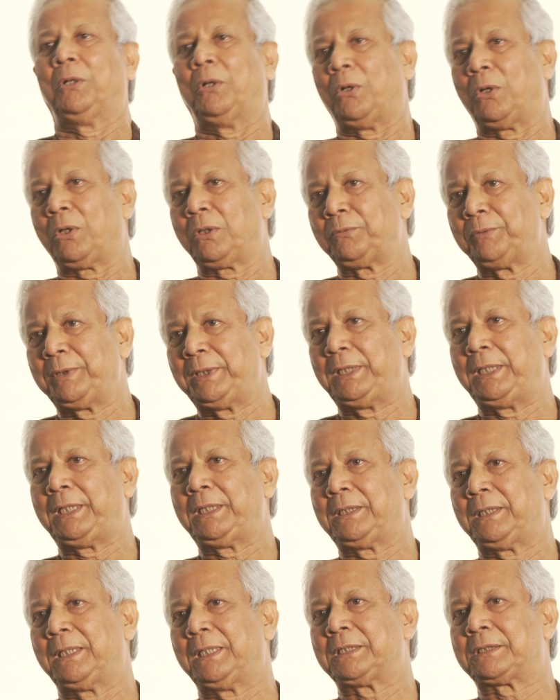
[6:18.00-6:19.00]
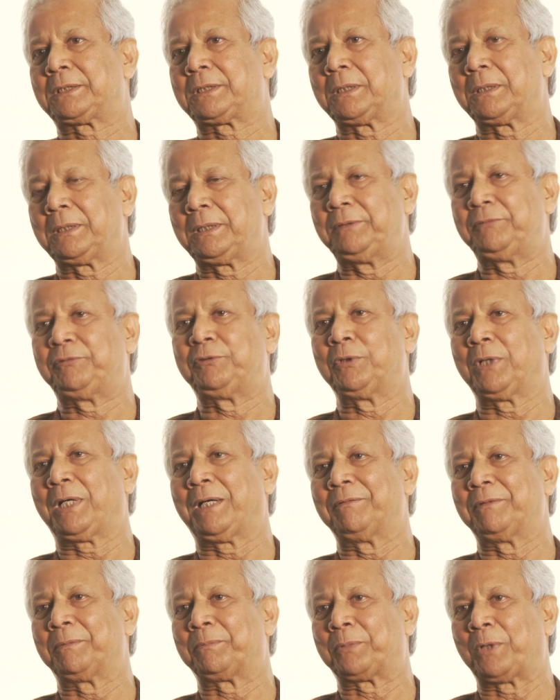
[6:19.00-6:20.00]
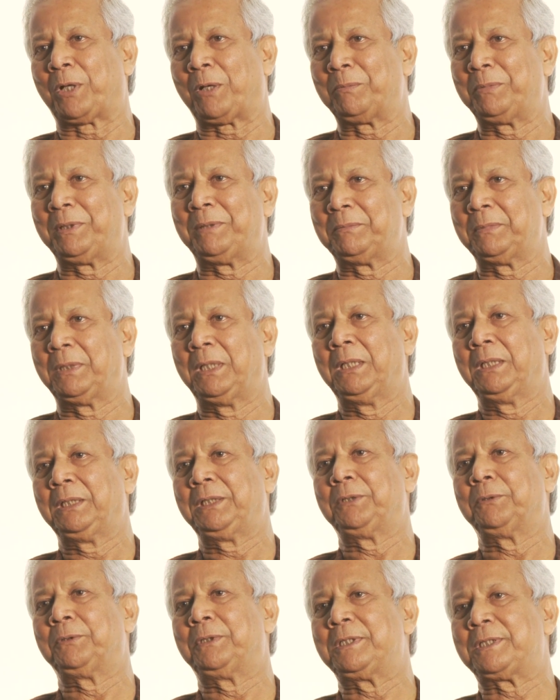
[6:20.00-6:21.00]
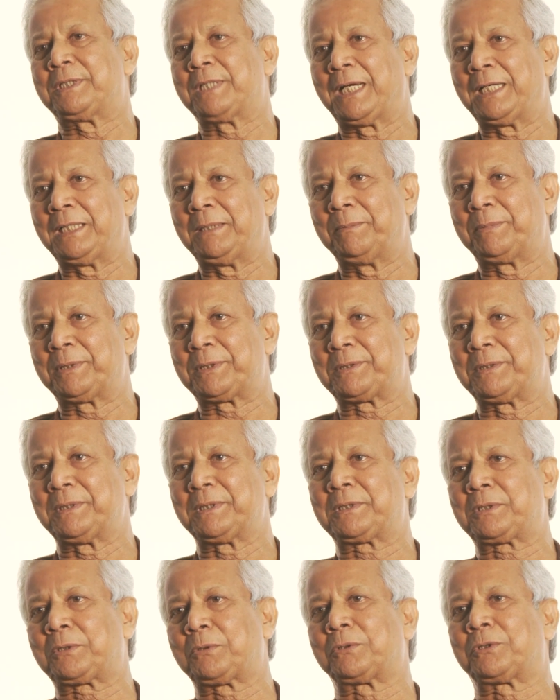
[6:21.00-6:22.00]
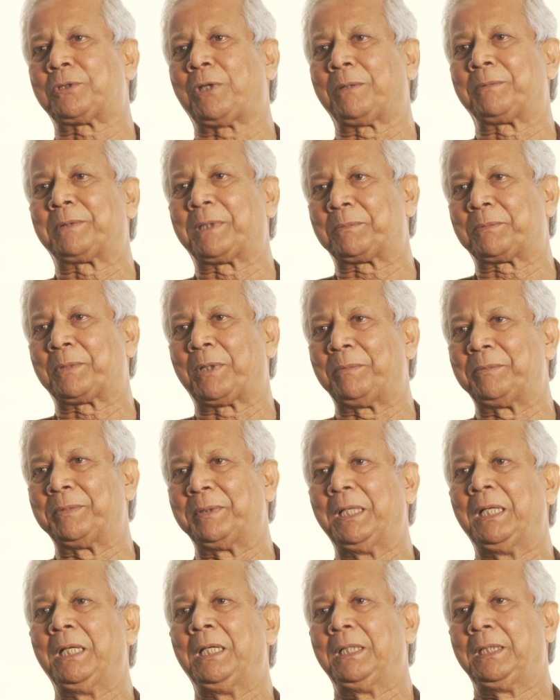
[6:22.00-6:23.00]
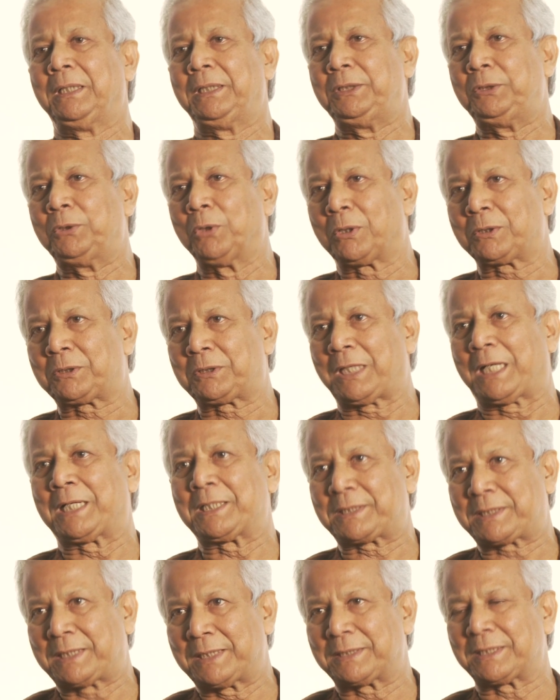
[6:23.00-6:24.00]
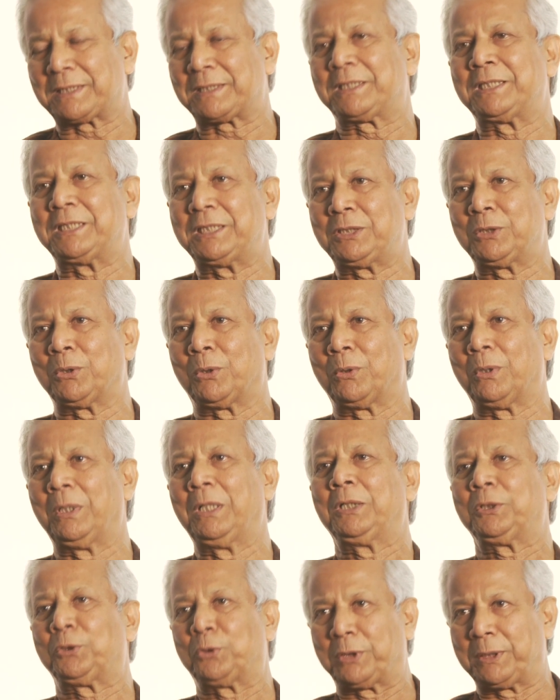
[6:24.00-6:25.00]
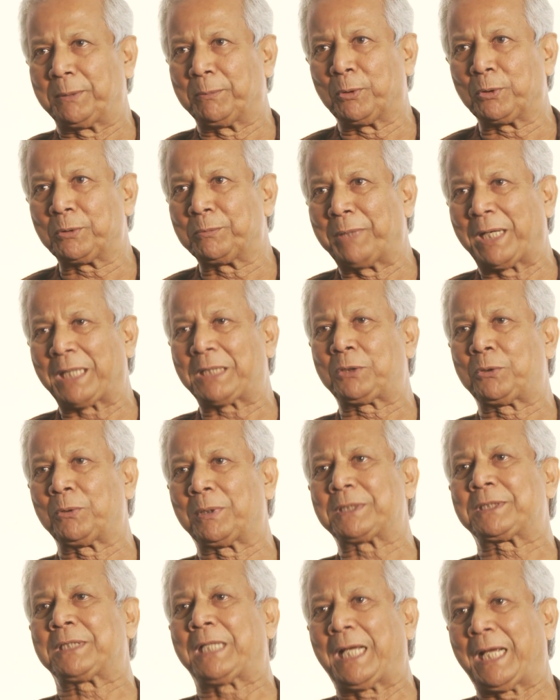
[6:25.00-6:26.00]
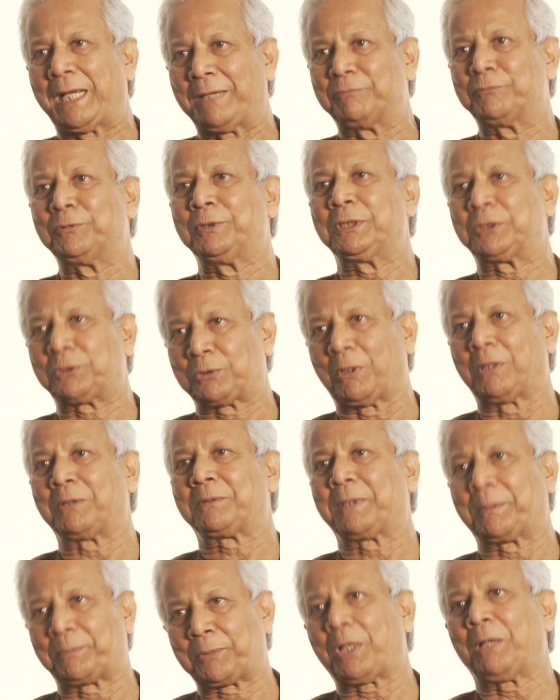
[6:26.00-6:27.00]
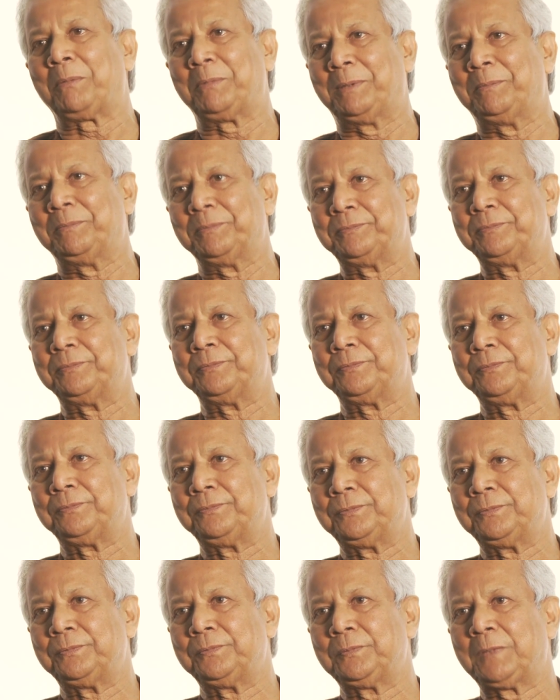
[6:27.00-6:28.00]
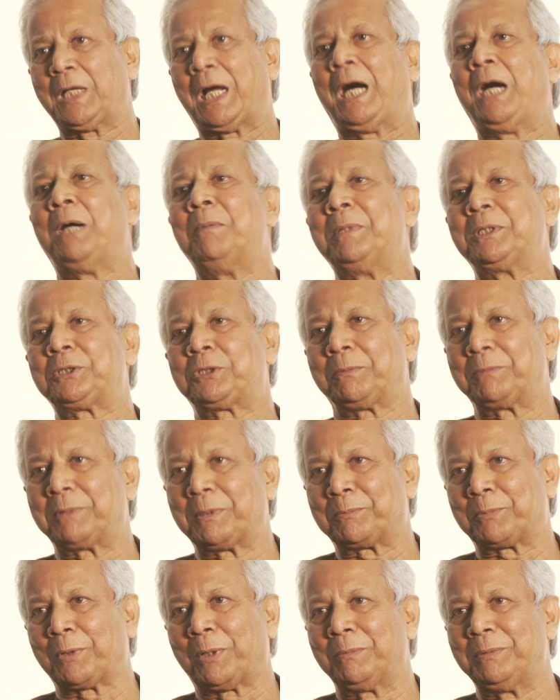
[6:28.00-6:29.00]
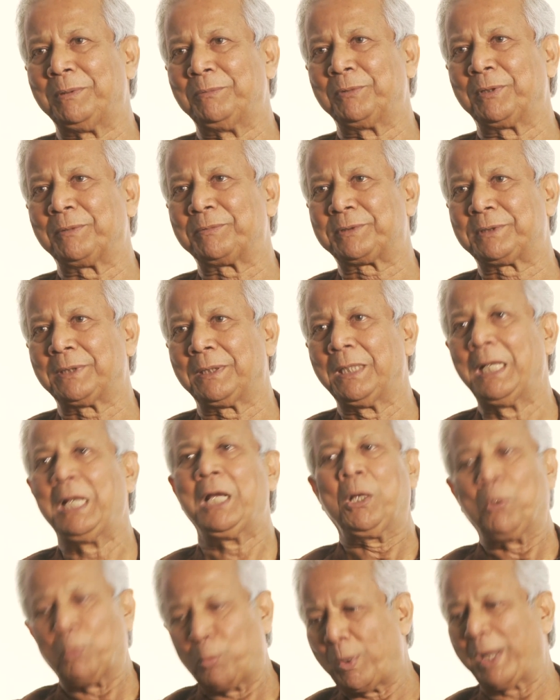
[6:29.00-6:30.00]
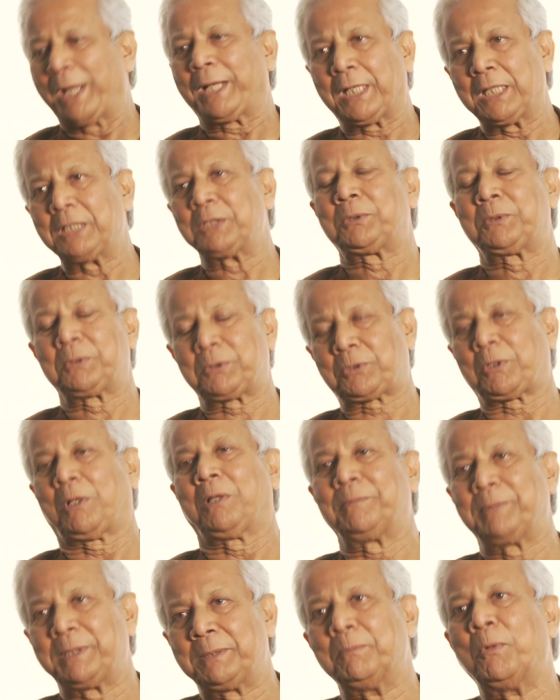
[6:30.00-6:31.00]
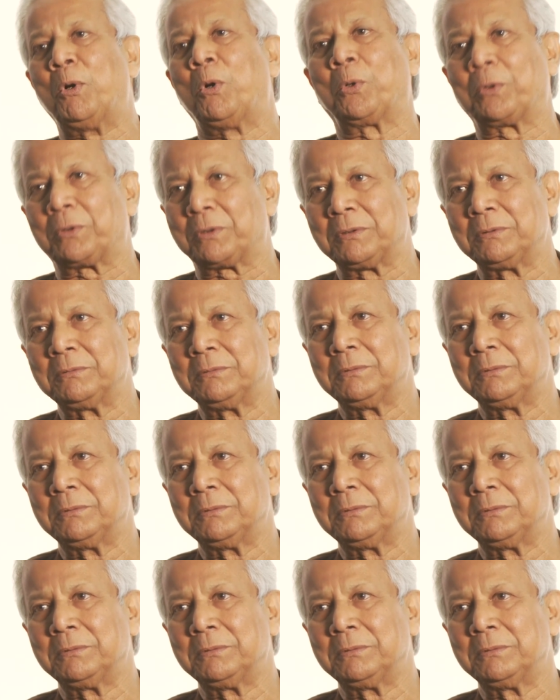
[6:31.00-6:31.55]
All we need is if you have a problem, you design a business to solve that problem. Your task as a CEO to report back to us, have we solved the problem? How much of the problem we've solved? Why can't you solve it more?